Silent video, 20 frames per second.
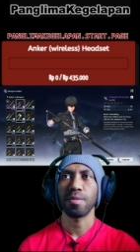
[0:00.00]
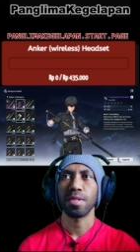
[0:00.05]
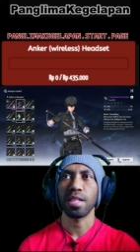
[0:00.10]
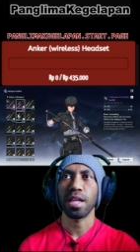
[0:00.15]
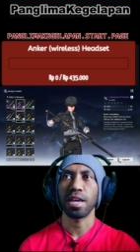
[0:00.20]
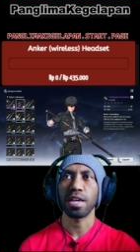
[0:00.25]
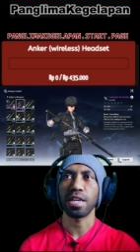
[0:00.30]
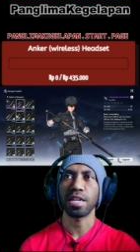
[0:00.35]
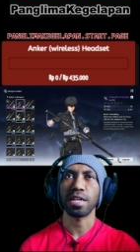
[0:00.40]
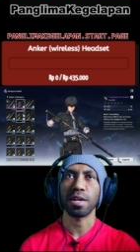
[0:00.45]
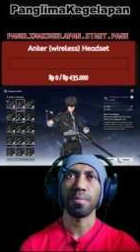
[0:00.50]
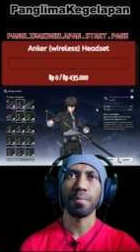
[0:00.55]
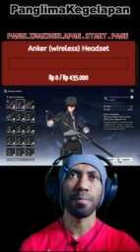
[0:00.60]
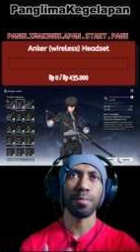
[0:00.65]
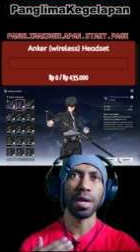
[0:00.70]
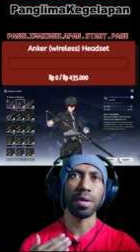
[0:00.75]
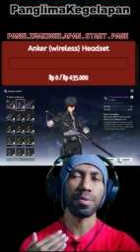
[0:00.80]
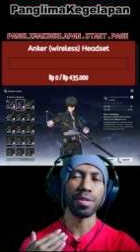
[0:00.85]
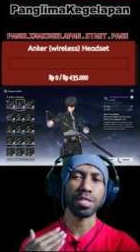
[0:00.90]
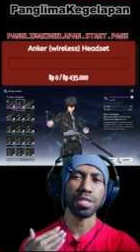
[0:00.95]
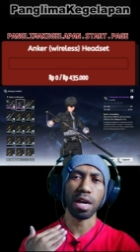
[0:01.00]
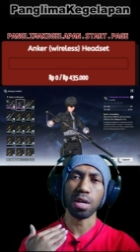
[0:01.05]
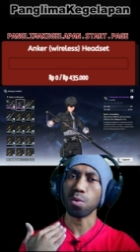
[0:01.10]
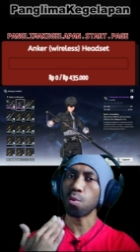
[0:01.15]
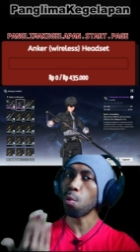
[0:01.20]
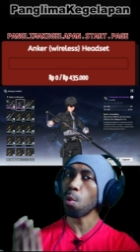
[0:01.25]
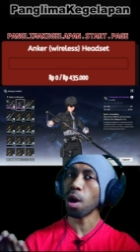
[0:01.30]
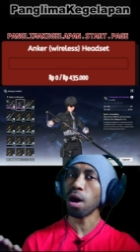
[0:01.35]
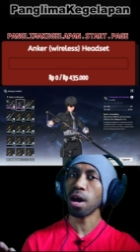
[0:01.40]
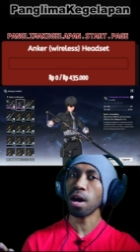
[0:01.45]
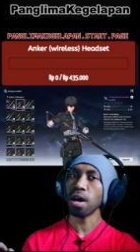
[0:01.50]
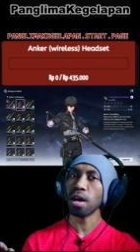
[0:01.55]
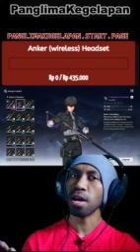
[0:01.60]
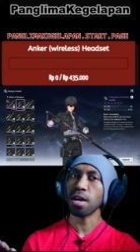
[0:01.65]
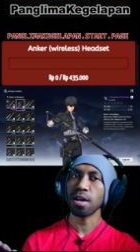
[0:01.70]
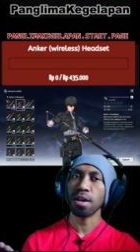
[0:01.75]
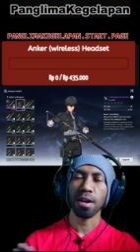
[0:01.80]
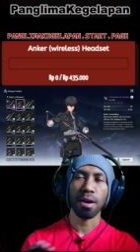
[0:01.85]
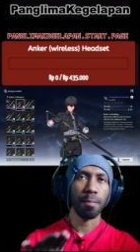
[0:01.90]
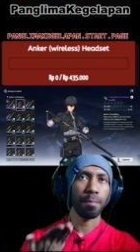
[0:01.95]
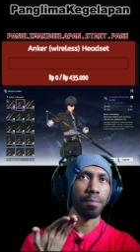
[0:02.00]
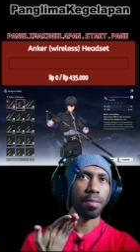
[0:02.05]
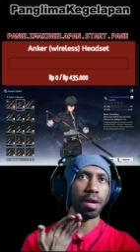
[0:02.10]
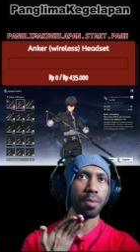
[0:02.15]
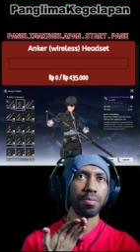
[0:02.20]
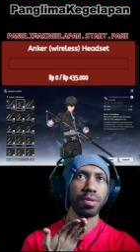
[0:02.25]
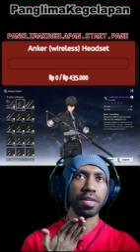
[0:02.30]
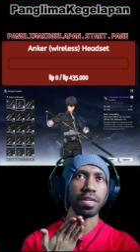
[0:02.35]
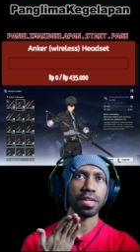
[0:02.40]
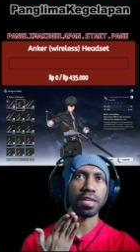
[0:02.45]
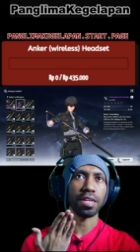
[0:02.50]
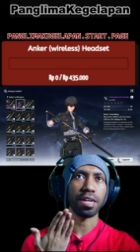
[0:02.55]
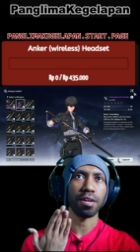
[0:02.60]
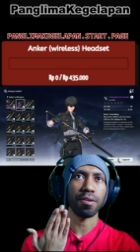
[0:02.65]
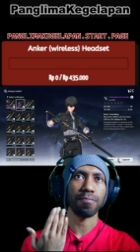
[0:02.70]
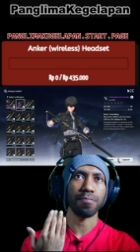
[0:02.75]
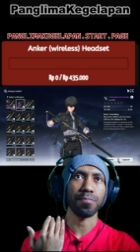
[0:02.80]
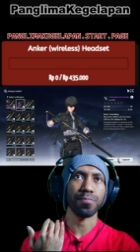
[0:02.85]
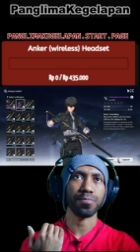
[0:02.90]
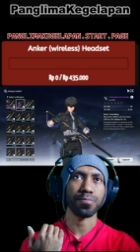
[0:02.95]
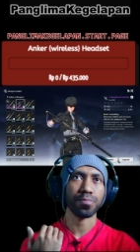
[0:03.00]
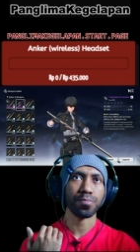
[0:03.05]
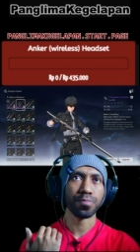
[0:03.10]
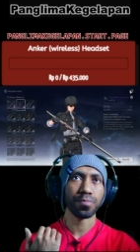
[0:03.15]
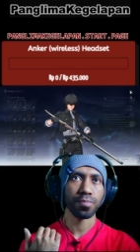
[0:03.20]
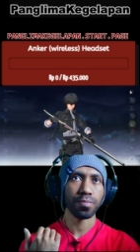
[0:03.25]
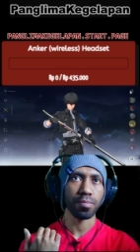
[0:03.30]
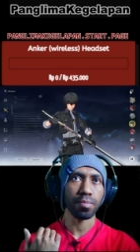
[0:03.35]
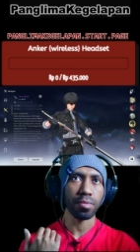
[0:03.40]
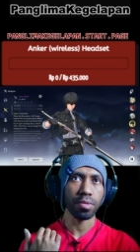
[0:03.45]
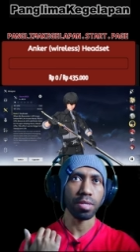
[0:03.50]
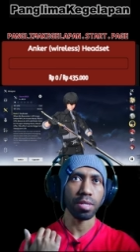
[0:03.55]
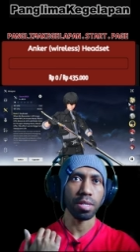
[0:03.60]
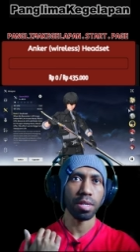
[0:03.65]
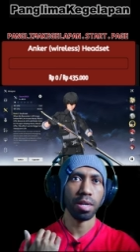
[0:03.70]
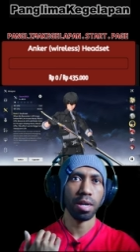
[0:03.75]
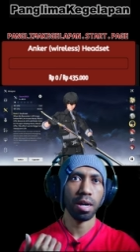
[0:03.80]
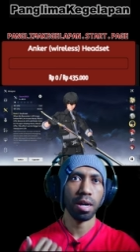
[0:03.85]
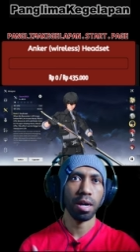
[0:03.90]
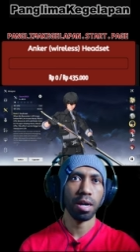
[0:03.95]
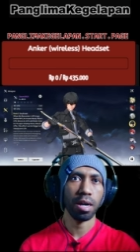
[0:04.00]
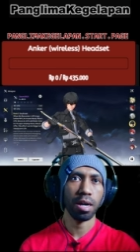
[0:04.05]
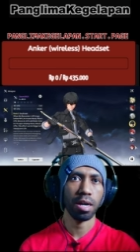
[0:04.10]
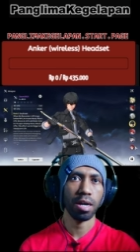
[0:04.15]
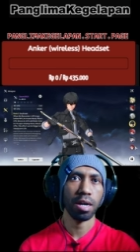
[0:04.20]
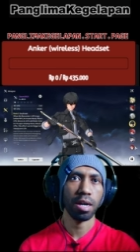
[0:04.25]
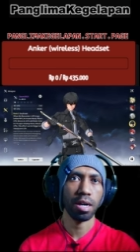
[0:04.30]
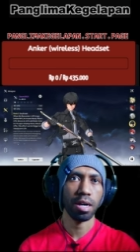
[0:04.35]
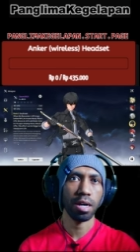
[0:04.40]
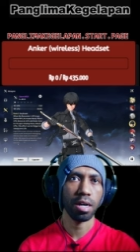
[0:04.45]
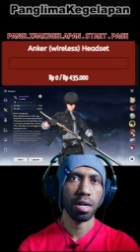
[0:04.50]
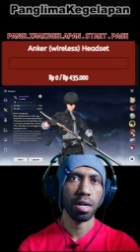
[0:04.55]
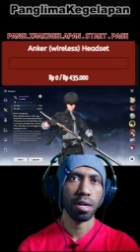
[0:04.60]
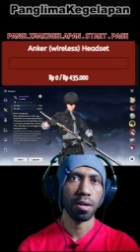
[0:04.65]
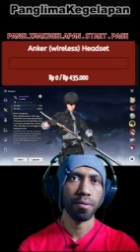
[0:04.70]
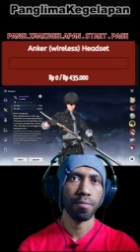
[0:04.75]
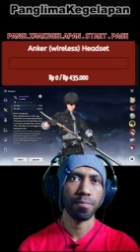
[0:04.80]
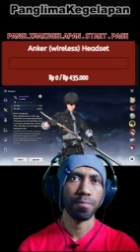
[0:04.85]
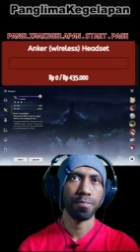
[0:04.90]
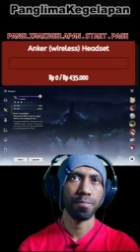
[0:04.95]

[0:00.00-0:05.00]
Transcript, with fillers: like maybe Sanhua, maybe uh,